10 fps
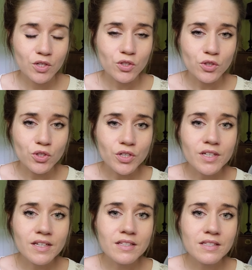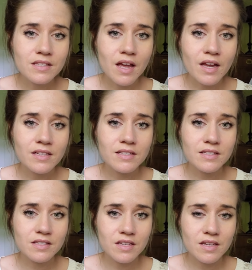Look inside to
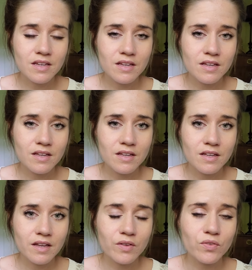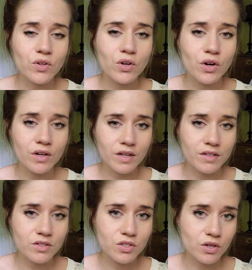see if there are
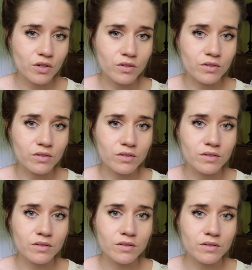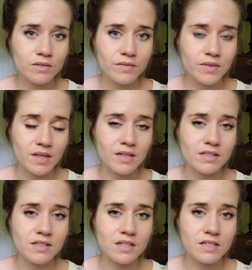internal
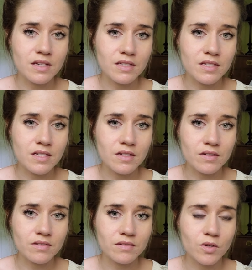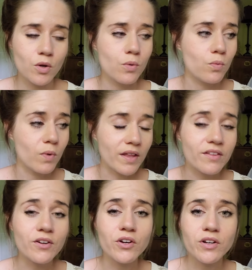things that need to heal,
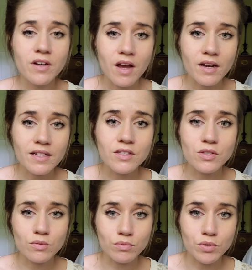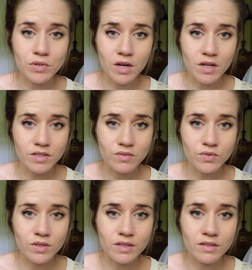whether or not it's the root cause of
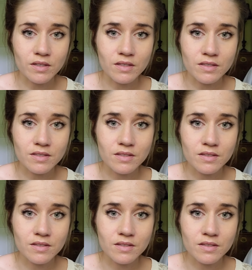your illness.